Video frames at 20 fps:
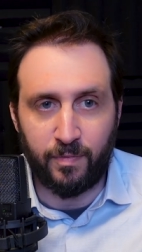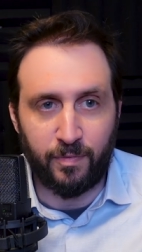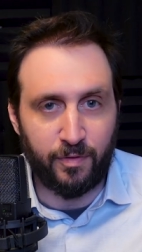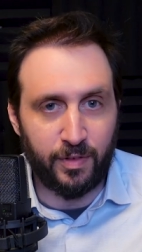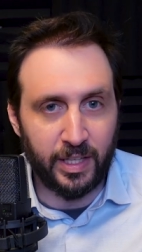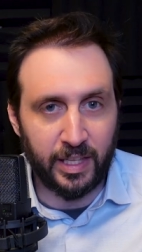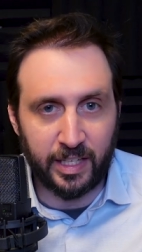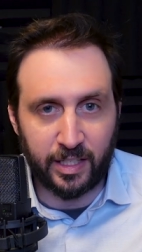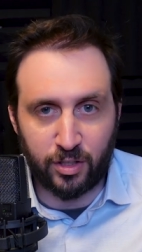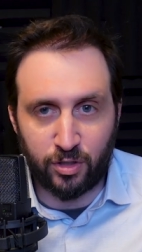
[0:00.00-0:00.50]

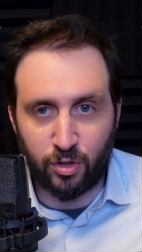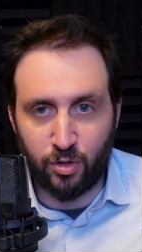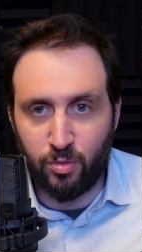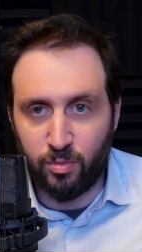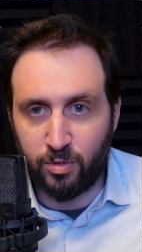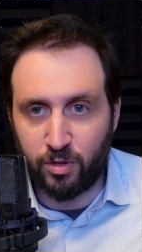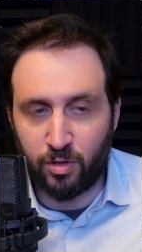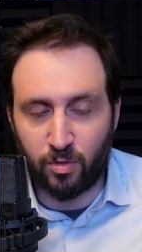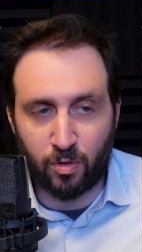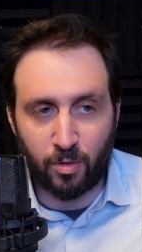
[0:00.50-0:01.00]
Feeling
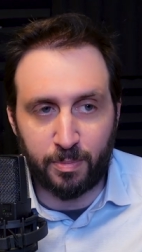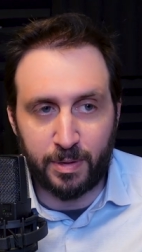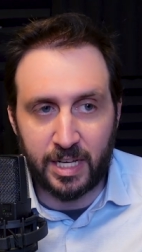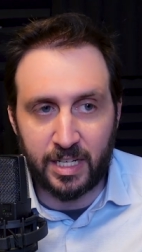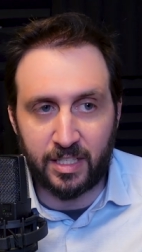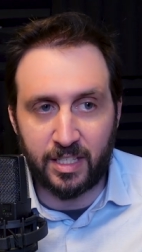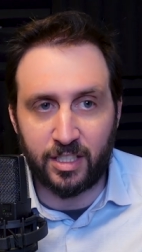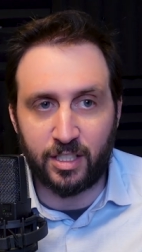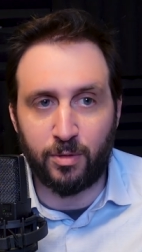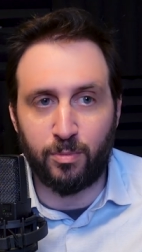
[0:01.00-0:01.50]
doomed to
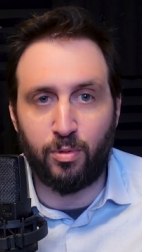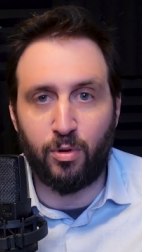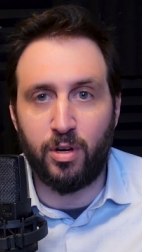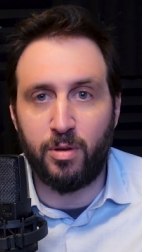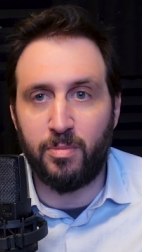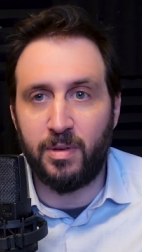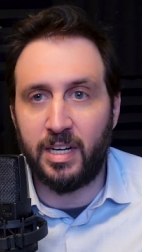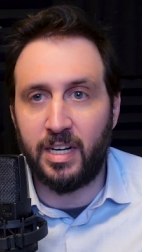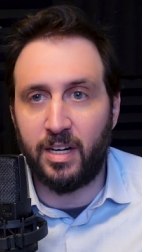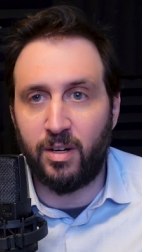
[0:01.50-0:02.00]
repeat disappointment